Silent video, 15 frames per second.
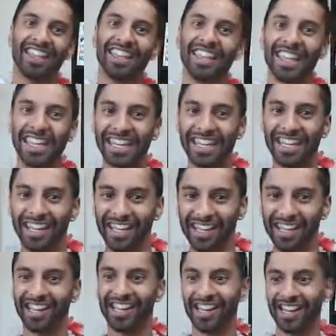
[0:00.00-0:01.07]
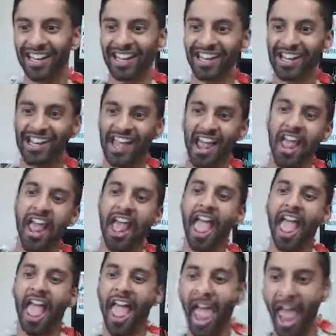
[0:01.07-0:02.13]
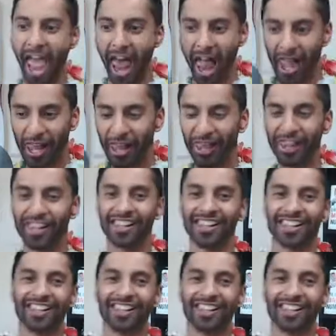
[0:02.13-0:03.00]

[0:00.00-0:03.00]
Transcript: E. L.